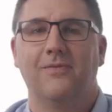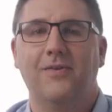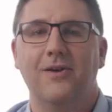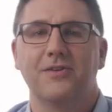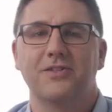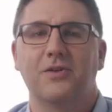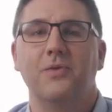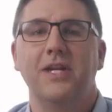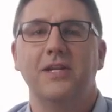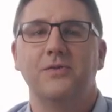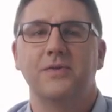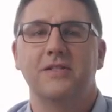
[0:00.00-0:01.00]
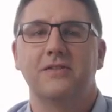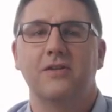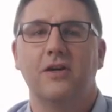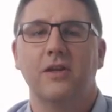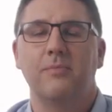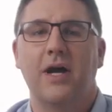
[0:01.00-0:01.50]
First, we need to
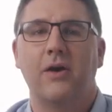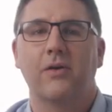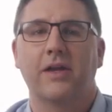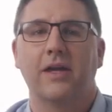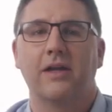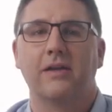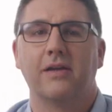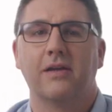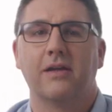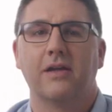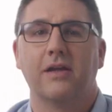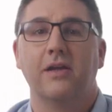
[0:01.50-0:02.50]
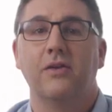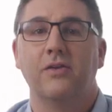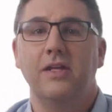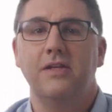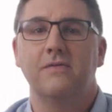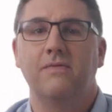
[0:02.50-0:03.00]
install the power kit. You'll
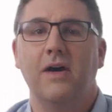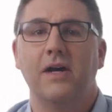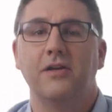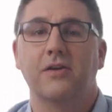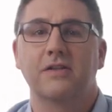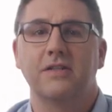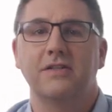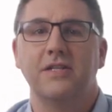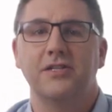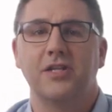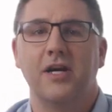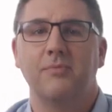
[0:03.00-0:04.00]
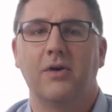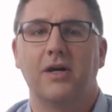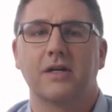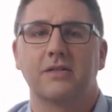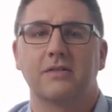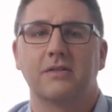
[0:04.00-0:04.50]
need to find your existing chime
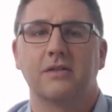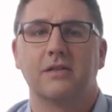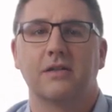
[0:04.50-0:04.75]
box.